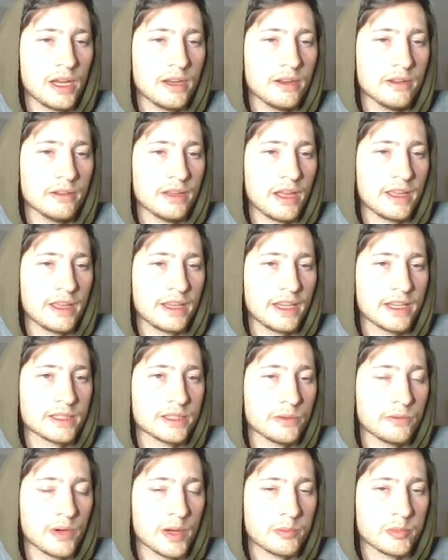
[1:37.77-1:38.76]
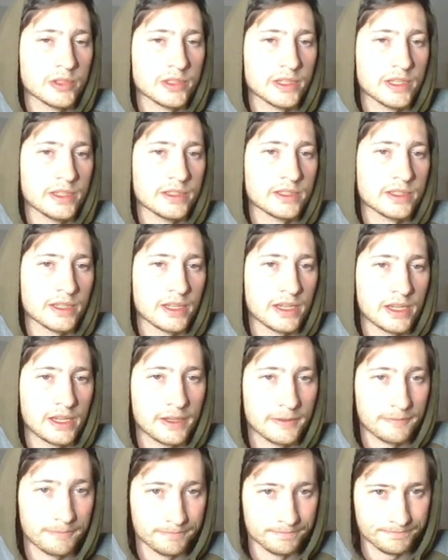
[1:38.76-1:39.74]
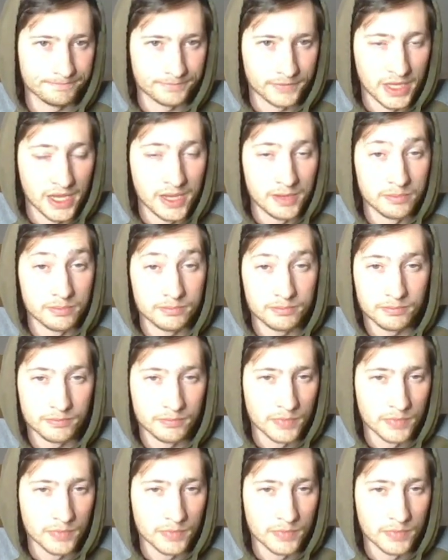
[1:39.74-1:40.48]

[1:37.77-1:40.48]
I guess it represents like him